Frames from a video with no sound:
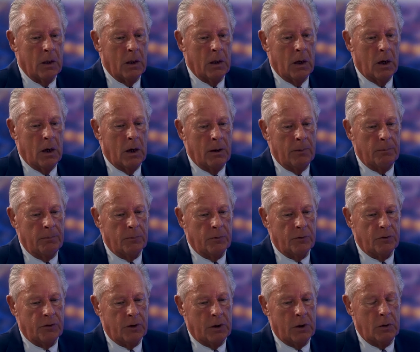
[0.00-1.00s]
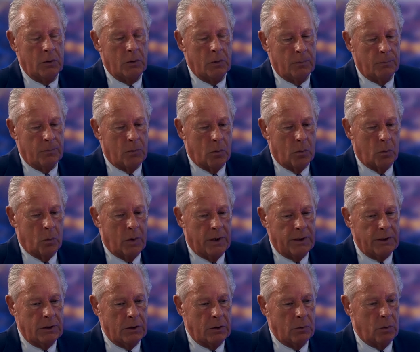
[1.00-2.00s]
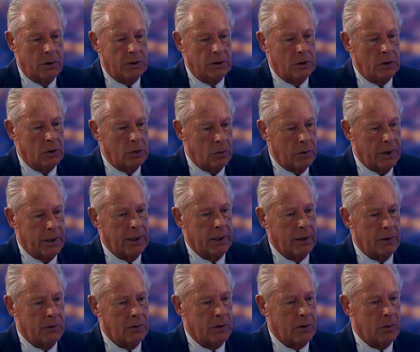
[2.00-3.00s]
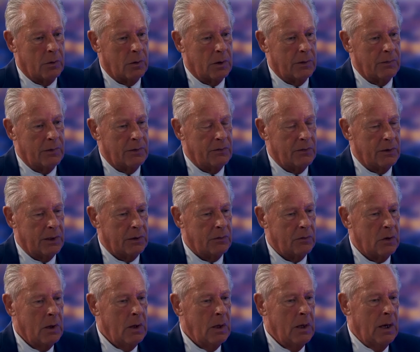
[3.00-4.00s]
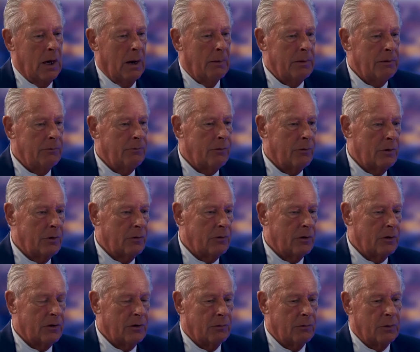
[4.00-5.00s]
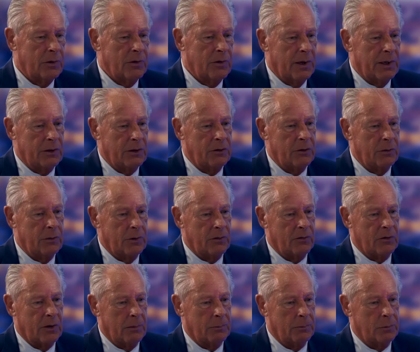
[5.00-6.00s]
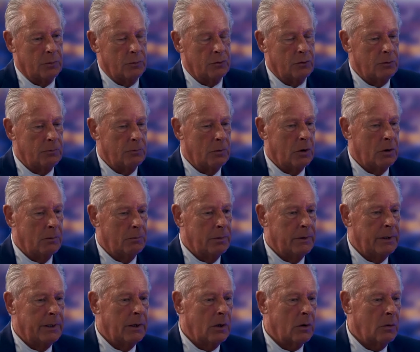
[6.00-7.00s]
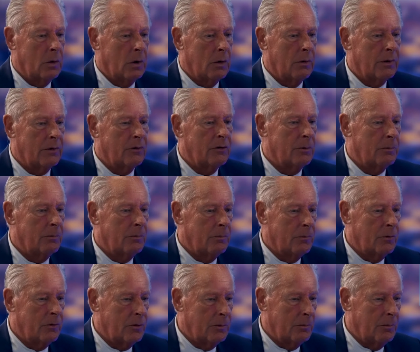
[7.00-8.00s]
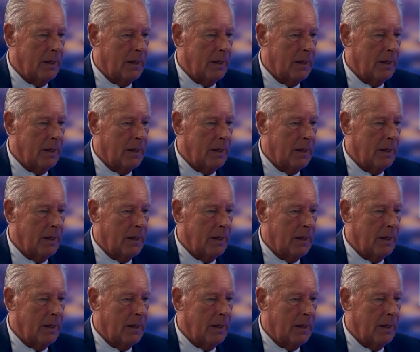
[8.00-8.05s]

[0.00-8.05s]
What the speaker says: right. So when you're looking at acquiring these things, I mean, for instance, if we take two examples, you might be acquiring some